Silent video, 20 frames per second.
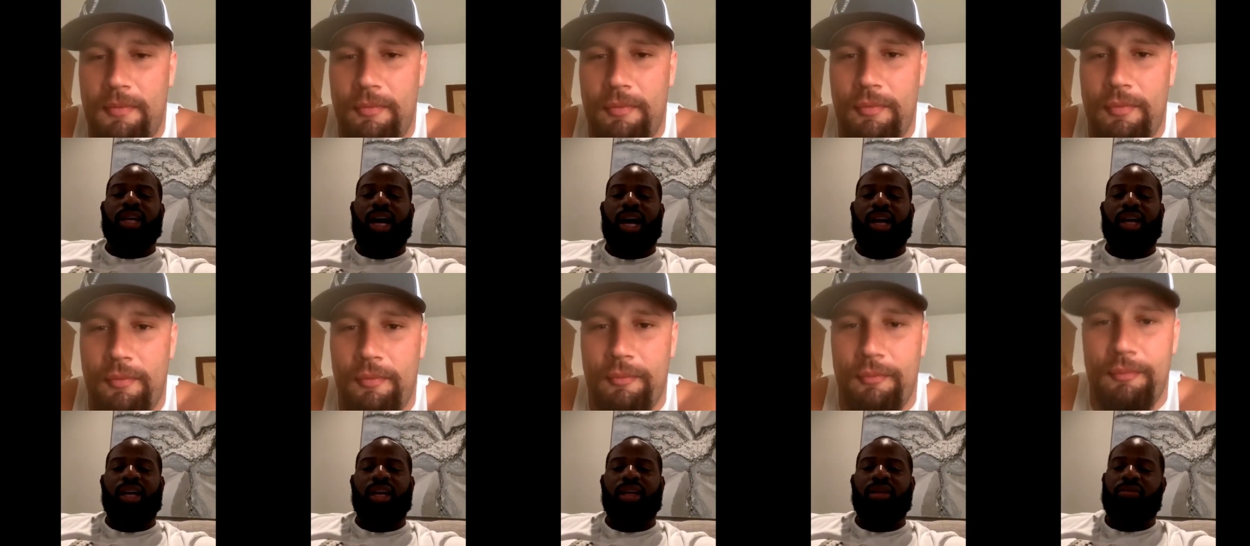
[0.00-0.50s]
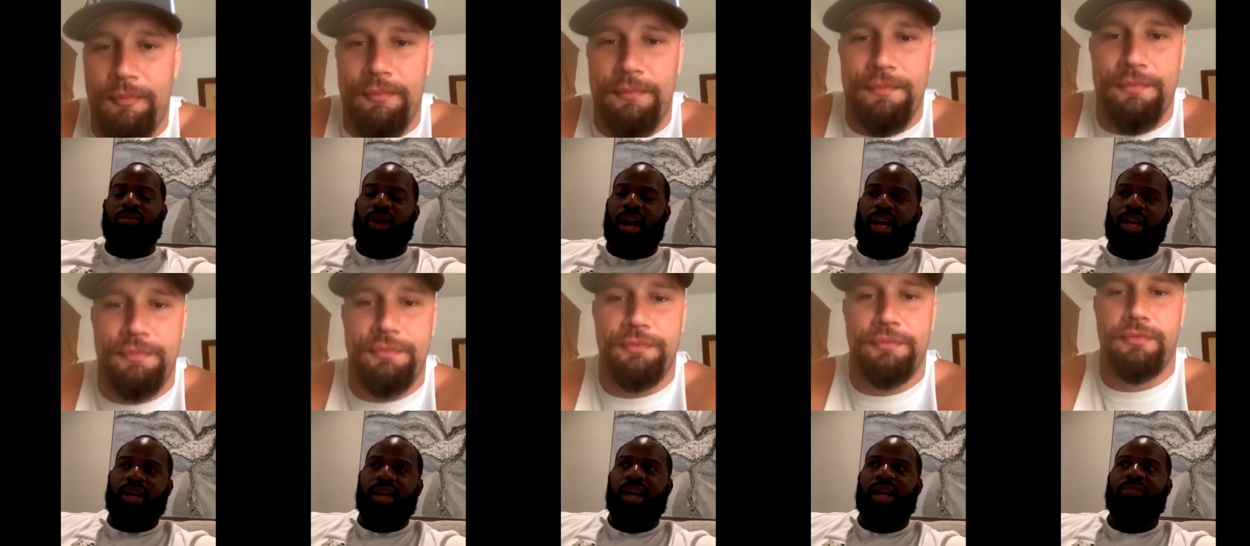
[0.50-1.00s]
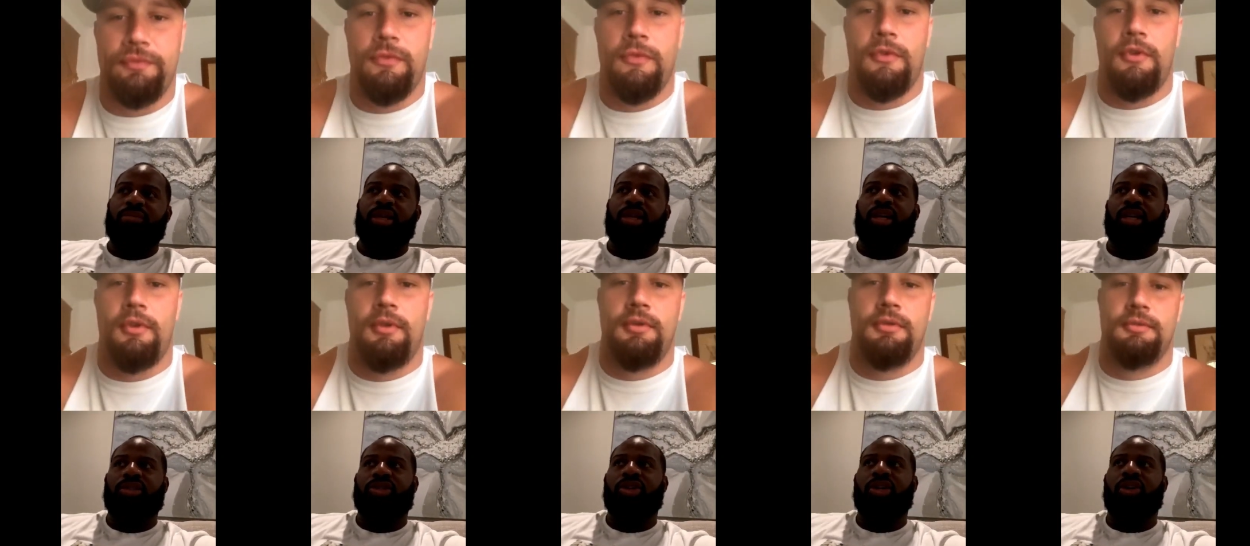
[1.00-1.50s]
Speaker 1: not eat them right then
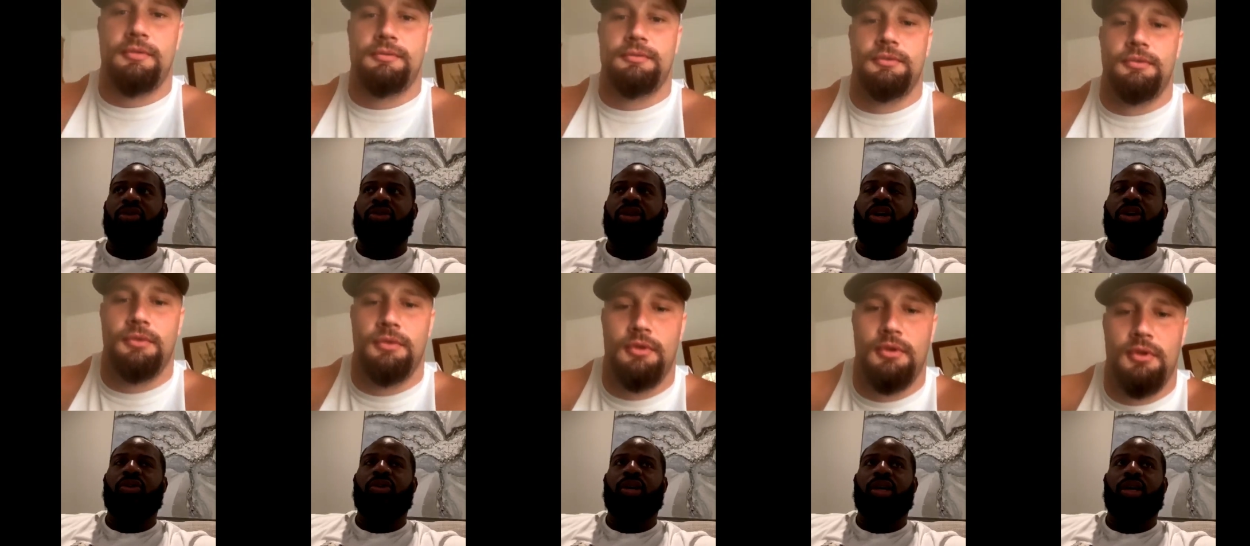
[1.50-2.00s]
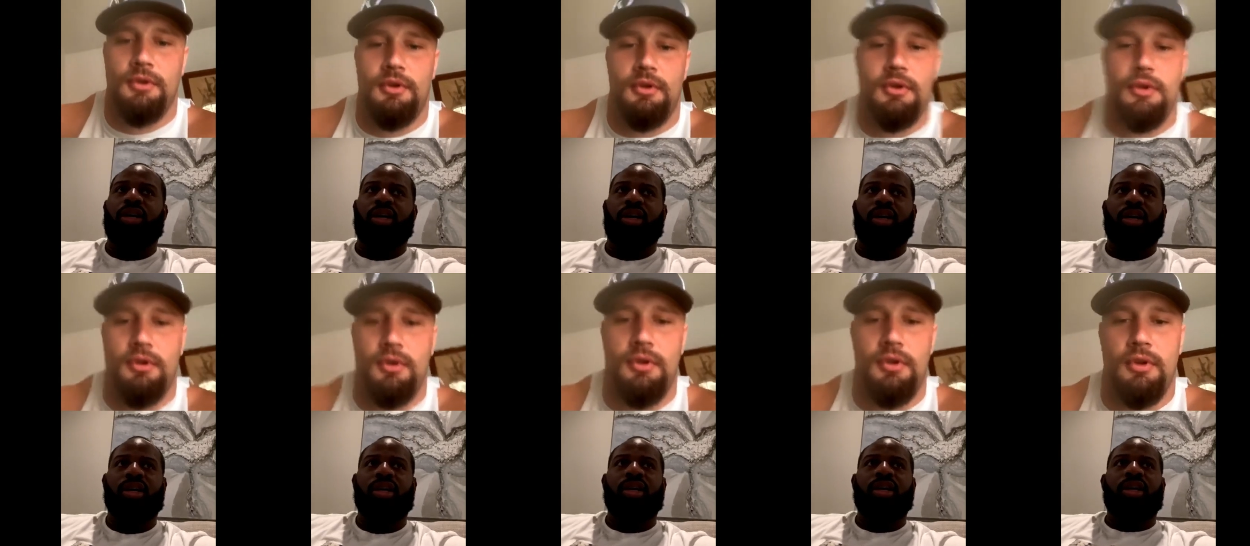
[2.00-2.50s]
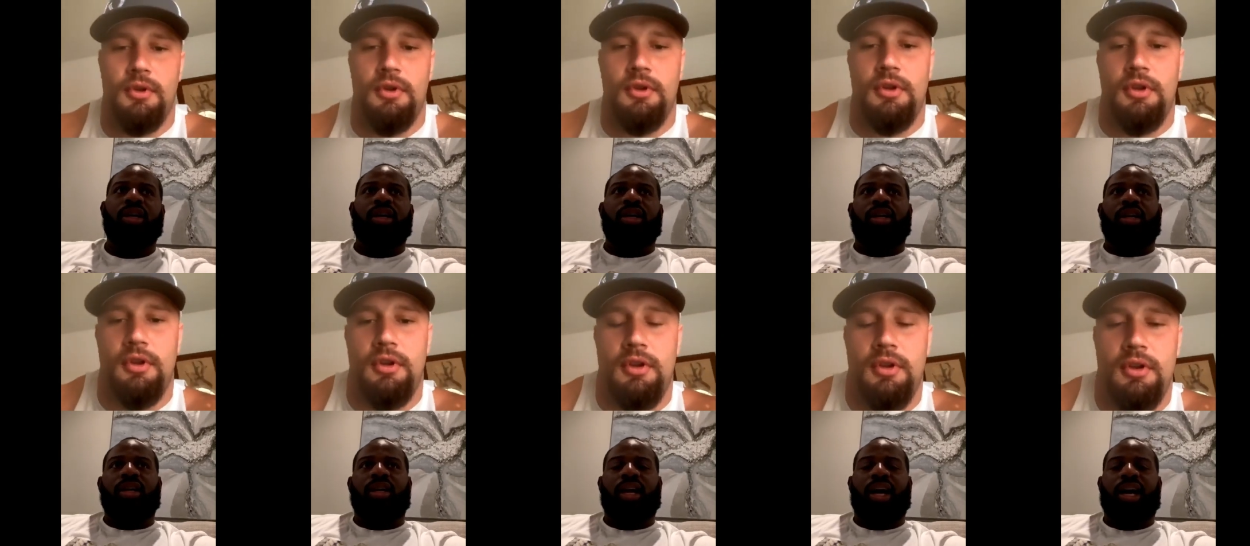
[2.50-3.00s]
because you don't know. Uh,
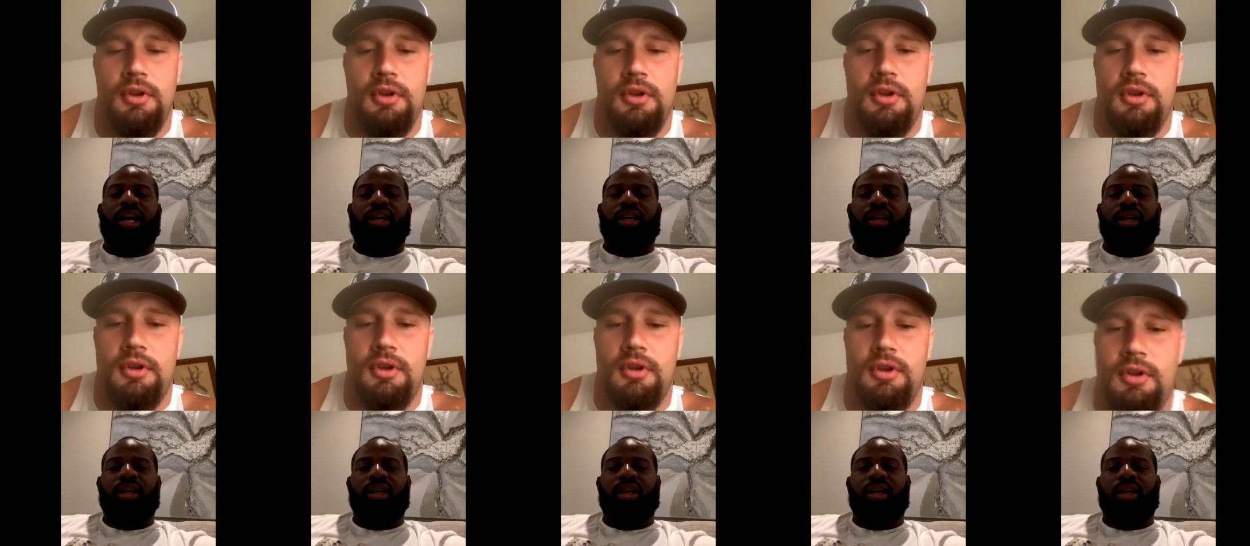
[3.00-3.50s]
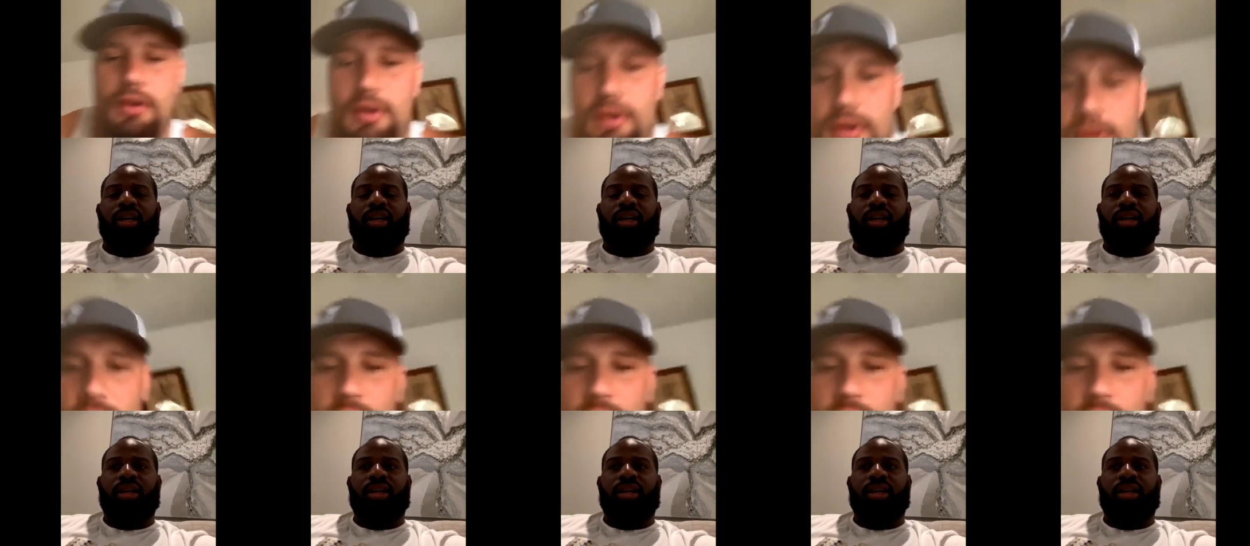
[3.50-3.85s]
like uh,